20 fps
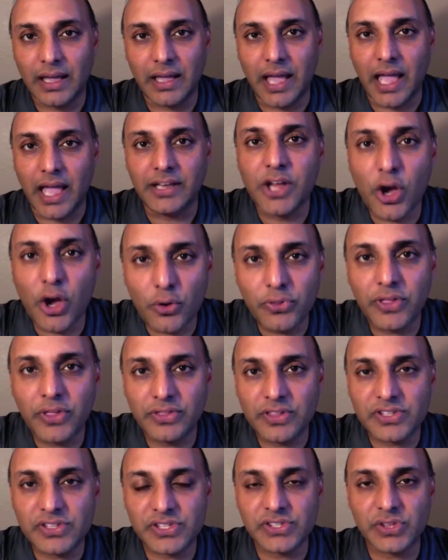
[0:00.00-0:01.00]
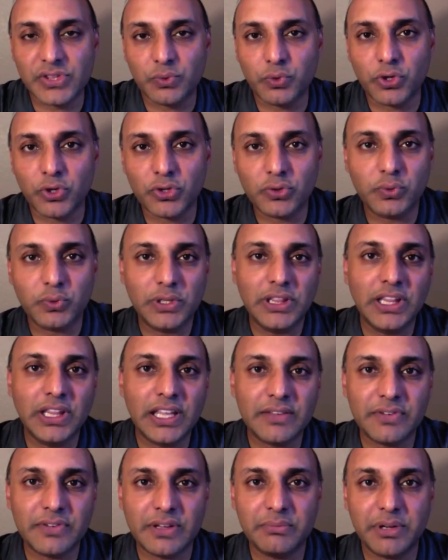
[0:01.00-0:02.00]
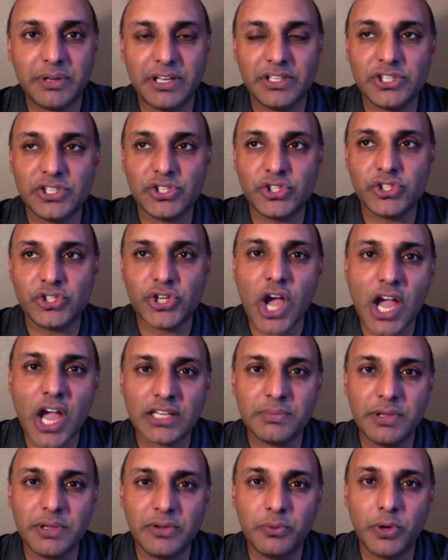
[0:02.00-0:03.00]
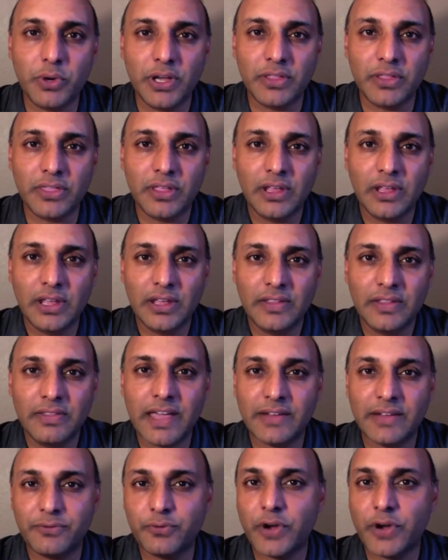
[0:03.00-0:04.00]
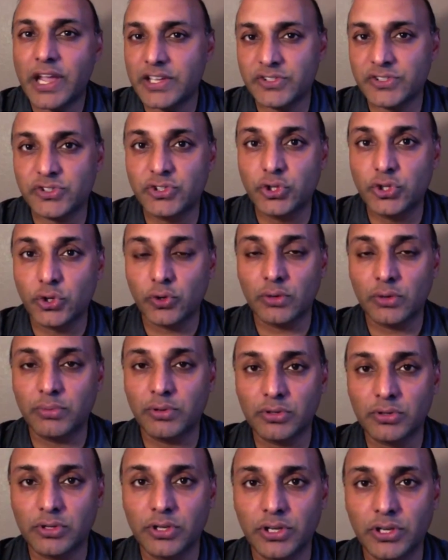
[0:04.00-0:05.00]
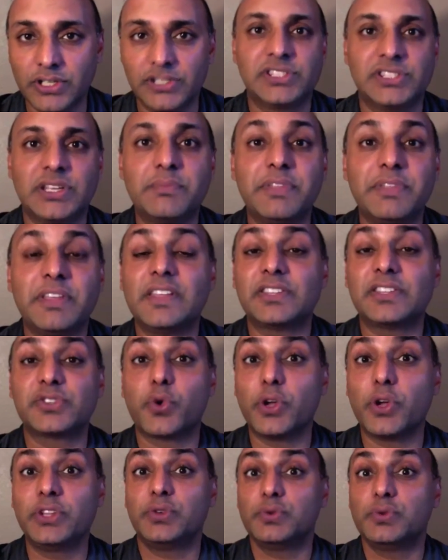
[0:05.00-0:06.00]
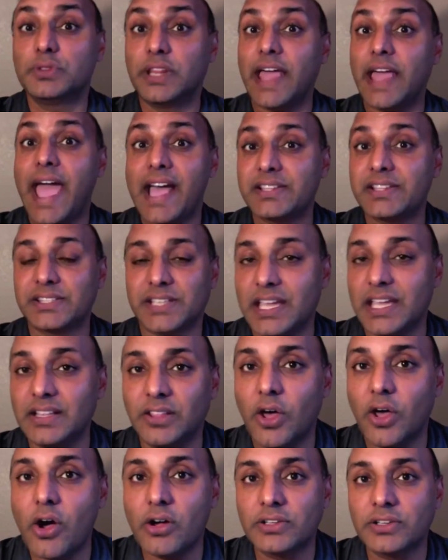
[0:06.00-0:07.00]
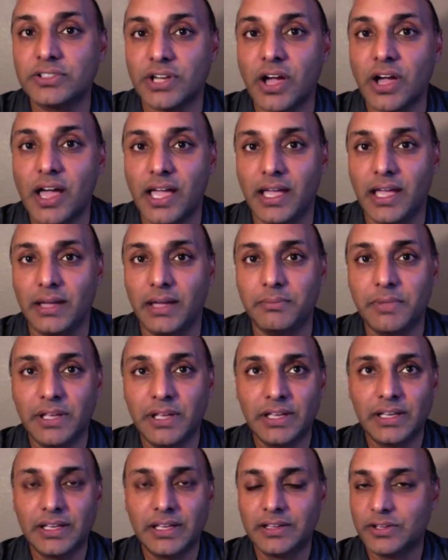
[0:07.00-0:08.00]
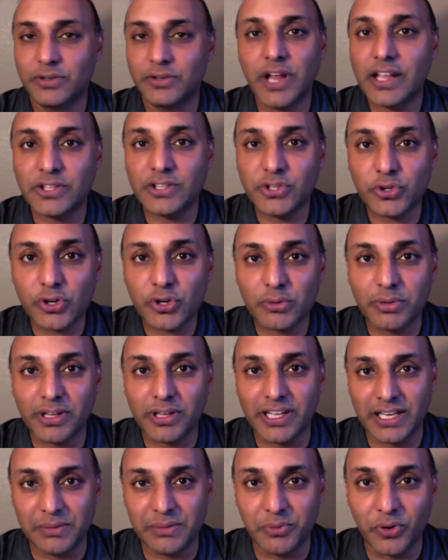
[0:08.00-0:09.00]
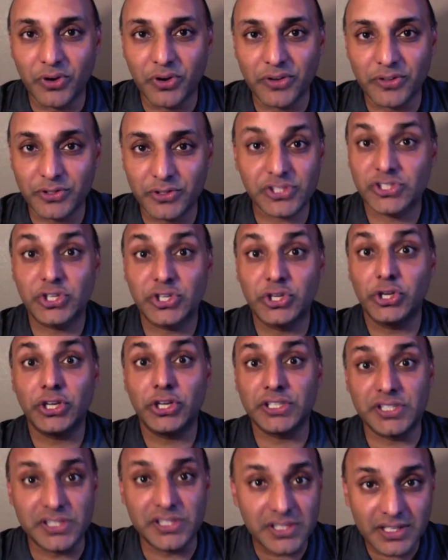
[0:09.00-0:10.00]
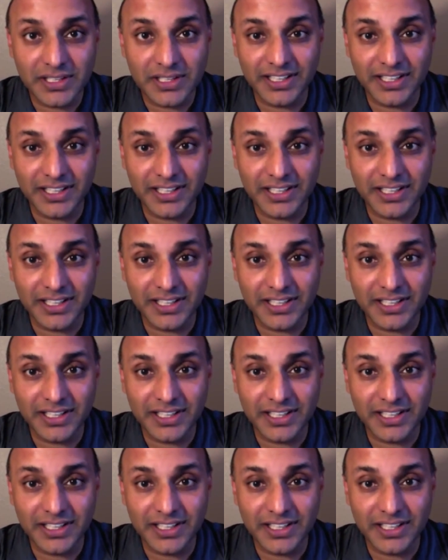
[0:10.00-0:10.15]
know that this is the world we live in, but it just shocked me with that phrase, durable goods, something that's going to last a long time. They're not durable anymore. They're just goods,